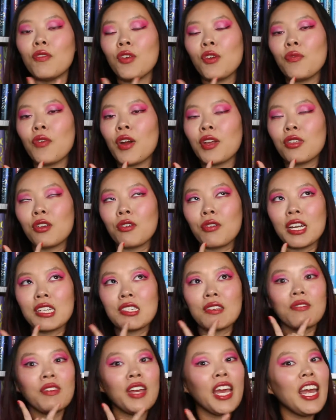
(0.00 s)
If you've read The
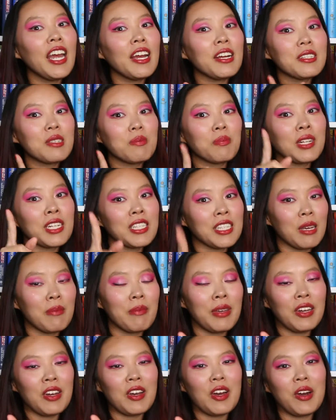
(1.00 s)
Grace of Kings, please
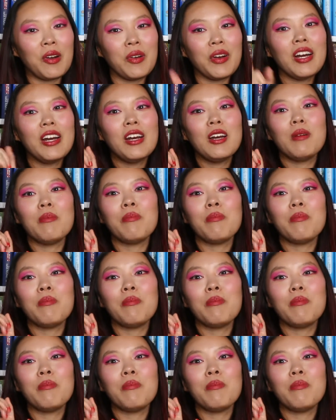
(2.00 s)
let me know